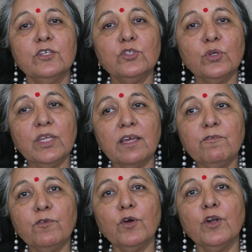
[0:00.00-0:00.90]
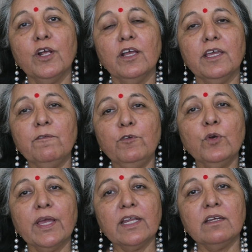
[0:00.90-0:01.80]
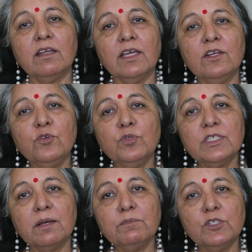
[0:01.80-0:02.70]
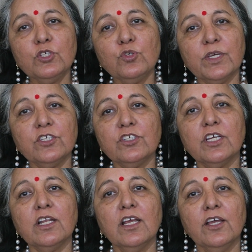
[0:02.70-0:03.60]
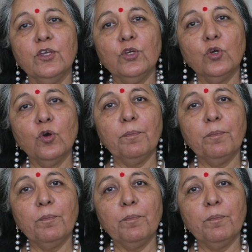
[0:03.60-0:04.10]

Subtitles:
So therefore, if you get into some situation, you